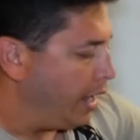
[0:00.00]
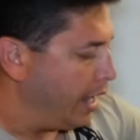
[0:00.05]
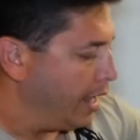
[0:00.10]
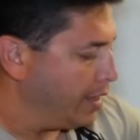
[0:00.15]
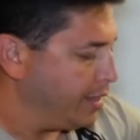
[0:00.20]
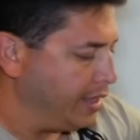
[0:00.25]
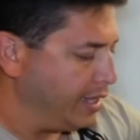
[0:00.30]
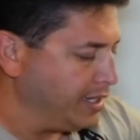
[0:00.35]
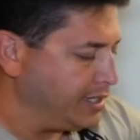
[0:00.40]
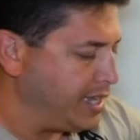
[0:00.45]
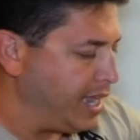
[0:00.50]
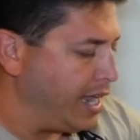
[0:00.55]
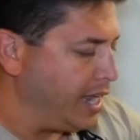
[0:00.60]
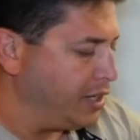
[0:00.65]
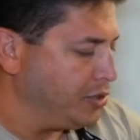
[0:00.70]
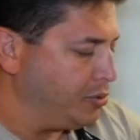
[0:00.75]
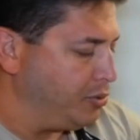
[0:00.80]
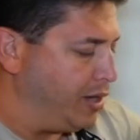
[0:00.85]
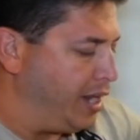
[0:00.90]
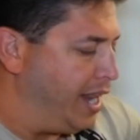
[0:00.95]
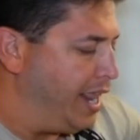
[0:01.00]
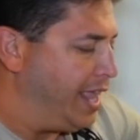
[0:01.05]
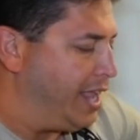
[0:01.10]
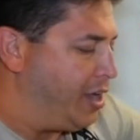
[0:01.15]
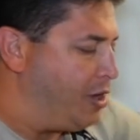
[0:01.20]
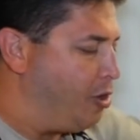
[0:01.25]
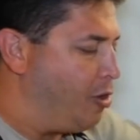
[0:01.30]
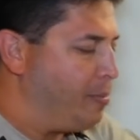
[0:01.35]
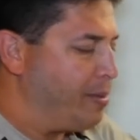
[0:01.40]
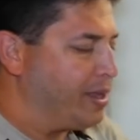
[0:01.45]
And this guy is really
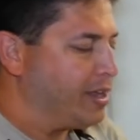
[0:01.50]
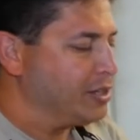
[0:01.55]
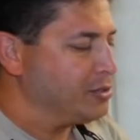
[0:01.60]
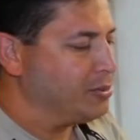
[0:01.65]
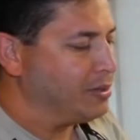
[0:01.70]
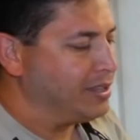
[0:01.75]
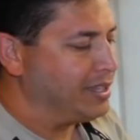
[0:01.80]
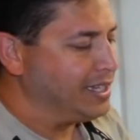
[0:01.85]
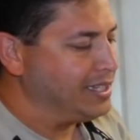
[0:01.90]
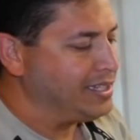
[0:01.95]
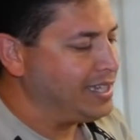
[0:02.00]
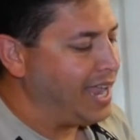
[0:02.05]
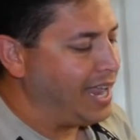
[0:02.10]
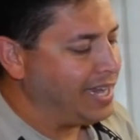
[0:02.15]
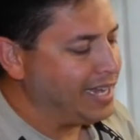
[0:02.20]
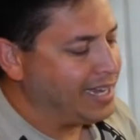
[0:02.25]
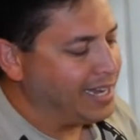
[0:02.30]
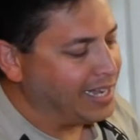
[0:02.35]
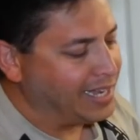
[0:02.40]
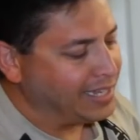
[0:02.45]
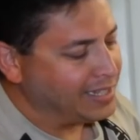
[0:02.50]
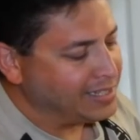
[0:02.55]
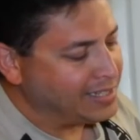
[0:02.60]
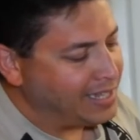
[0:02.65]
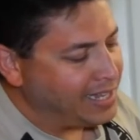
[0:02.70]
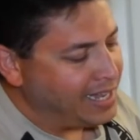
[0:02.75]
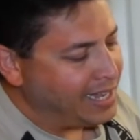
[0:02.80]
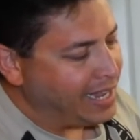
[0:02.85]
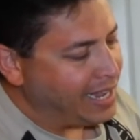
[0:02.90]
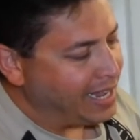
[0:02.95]
cool because what this guy does
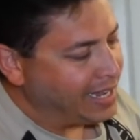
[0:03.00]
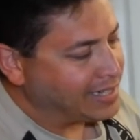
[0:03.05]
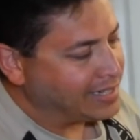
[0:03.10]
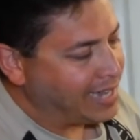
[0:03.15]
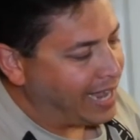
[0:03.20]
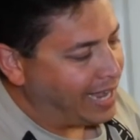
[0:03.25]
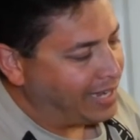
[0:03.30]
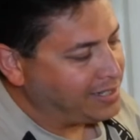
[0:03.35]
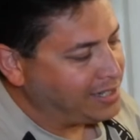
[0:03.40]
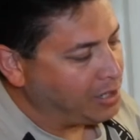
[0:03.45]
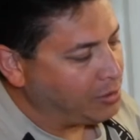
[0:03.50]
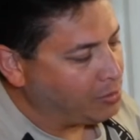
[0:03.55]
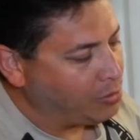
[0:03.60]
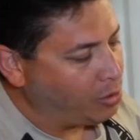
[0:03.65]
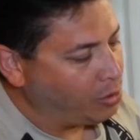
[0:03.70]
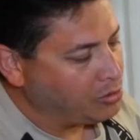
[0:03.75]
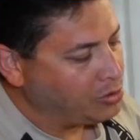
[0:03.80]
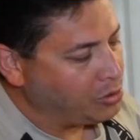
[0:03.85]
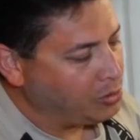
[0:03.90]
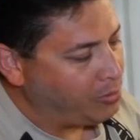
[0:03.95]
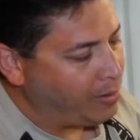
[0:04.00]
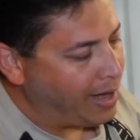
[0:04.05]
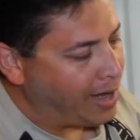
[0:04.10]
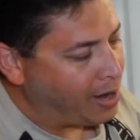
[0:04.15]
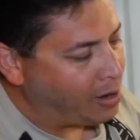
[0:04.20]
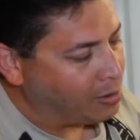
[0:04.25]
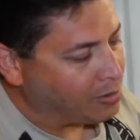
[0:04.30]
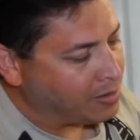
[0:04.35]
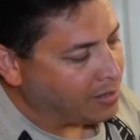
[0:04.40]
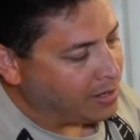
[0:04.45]
is, as it rolls
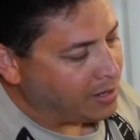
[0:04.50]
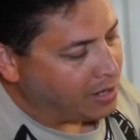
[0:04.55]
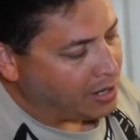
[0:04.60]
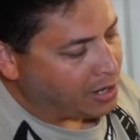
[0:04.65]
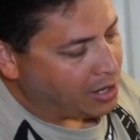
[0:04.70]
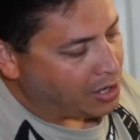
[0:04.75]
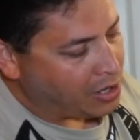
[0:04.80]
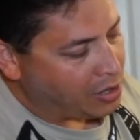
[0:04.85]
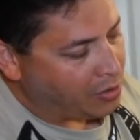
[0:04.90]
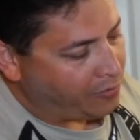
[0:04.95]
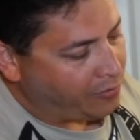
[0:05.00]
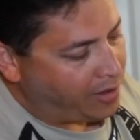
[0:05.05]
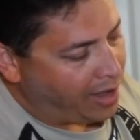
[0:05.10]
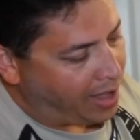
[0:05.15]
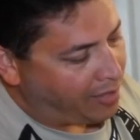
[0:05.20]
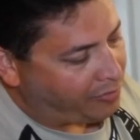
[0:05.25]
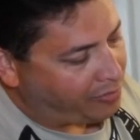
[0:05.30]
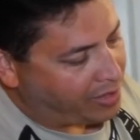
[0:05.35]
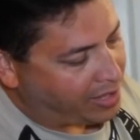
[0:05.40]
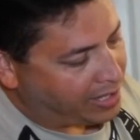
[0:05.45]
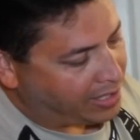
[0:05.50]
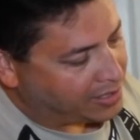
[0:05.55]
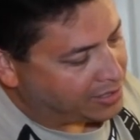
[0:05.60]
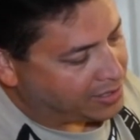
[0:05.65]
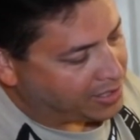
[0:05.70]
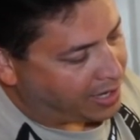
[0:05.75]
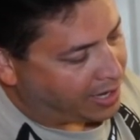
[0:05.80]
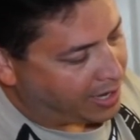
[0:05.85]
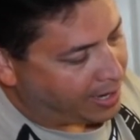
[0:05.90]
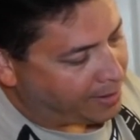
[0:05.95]
around, you've got these